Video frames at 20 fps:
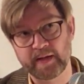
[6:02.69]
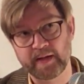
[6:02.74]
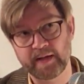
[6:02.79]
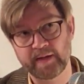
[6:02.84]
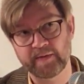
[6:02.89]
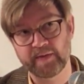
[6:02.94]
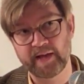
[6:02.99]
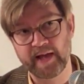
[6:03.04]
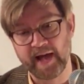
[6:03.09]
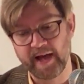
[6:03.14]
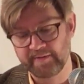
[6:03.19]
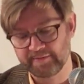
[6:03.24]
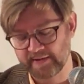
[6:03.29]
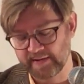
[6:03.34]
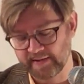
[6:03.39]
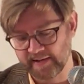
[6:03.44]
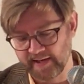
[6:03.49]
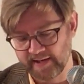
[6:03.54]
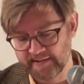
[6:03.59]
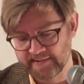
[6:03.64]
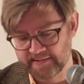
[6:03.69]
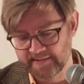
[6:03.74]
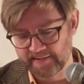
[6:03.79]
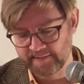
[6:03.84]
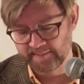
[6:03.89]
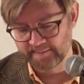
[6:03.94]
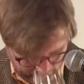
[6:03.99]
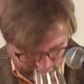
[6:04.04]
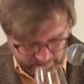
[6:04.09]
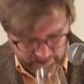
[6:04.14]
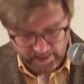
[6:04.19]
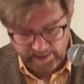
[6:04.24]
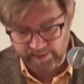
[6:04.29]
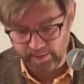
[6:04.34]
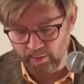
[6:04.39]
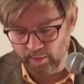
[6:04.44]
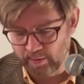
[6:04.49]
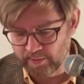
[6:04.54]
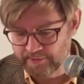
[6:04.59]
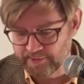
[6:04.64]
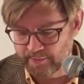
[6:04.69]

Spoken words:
in the aftertaste. And also